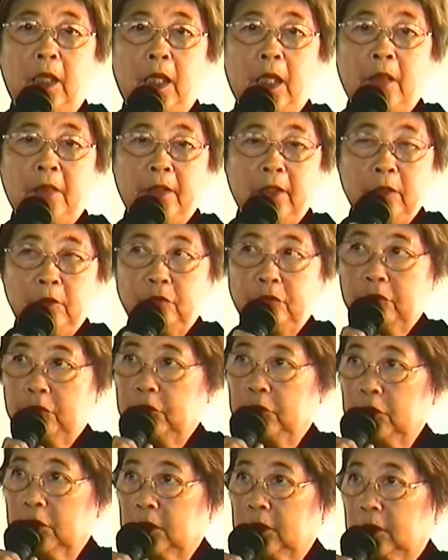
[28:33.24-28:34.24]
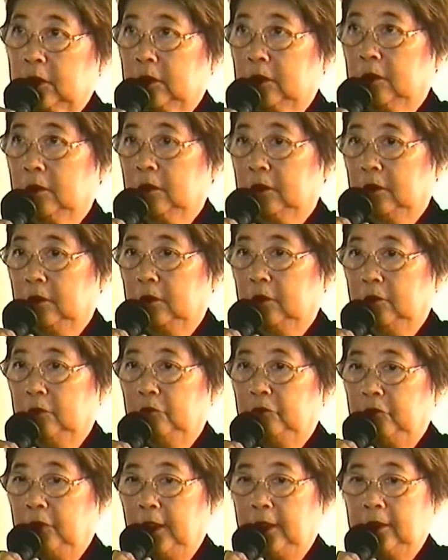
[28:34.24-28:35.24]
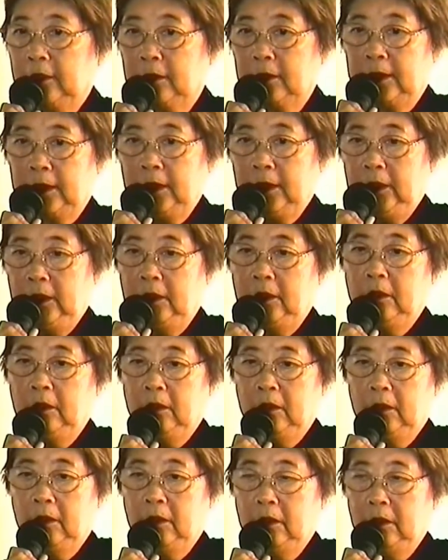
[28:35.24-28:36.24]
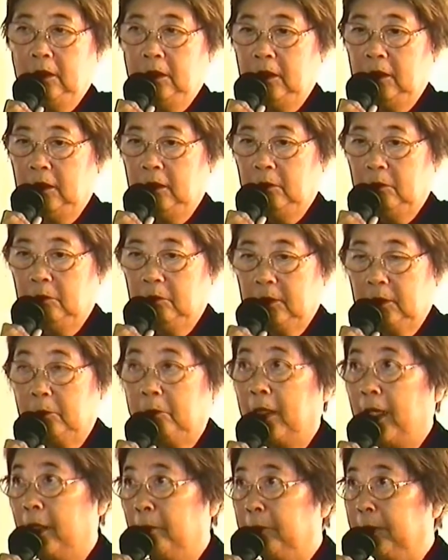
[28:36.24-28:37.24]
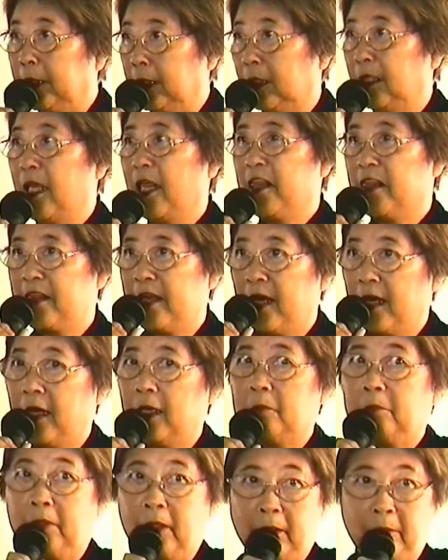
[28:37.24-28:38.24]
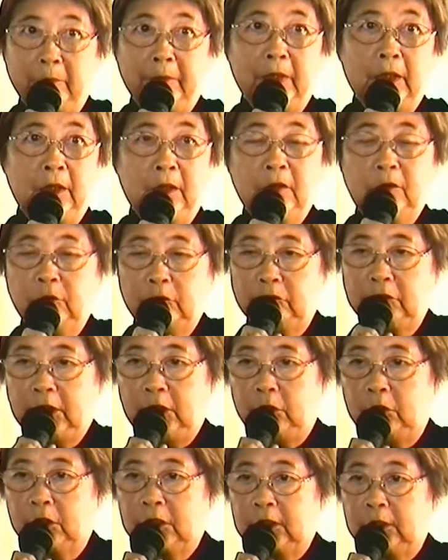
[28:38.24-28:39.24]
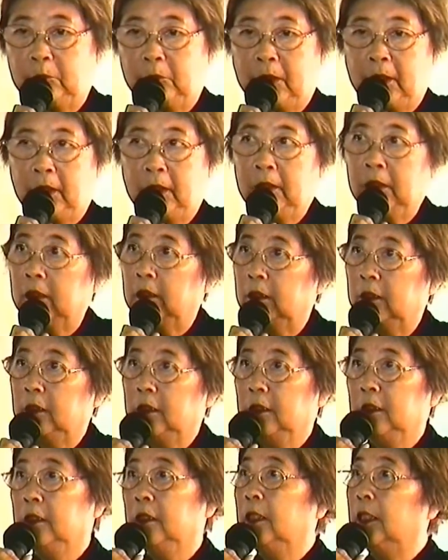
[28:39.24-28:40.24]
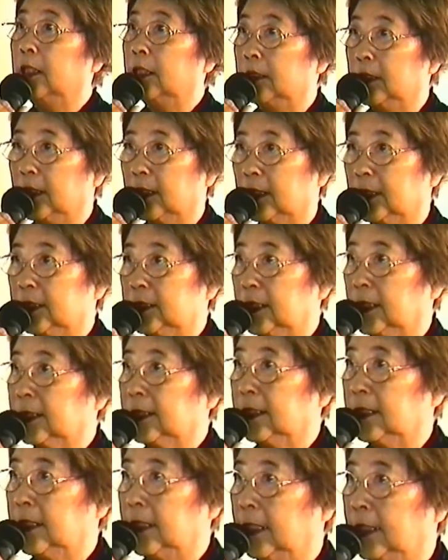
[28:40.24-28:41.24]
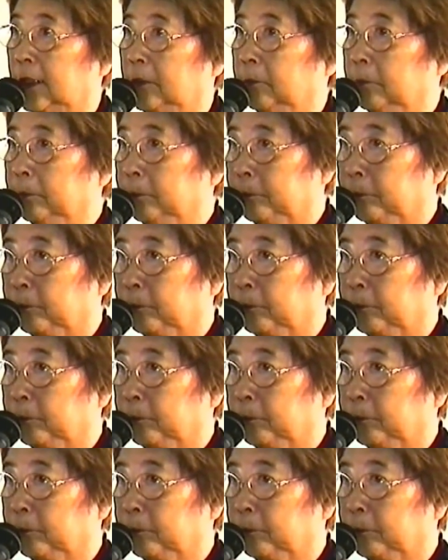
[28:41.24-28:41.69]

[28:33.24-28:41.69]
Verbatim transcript: And then, of course, finally, the bombing, the bombing of Hiroshima and Nagasaki came.